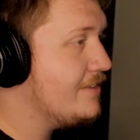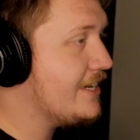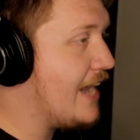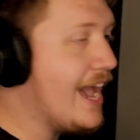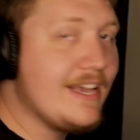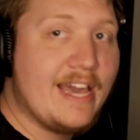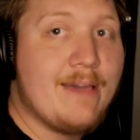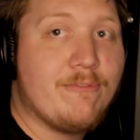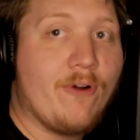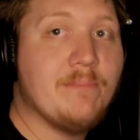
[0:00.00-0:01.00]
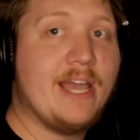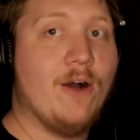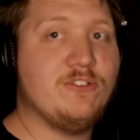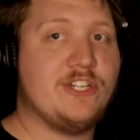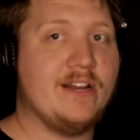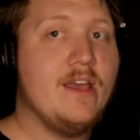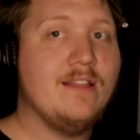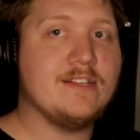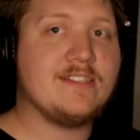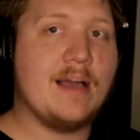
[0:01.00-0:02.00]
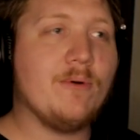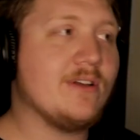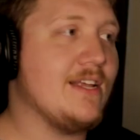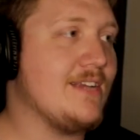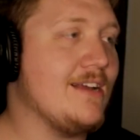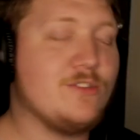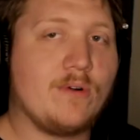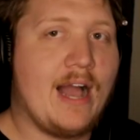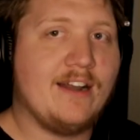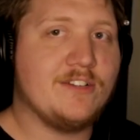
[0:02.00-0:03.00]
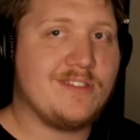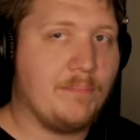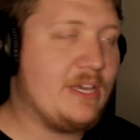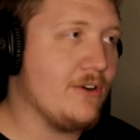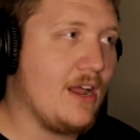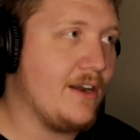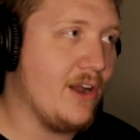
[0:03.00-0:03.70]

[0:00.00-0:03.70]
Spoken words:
The guy came from the ocean. The cyborg and the dinosaur kind of just appeared out of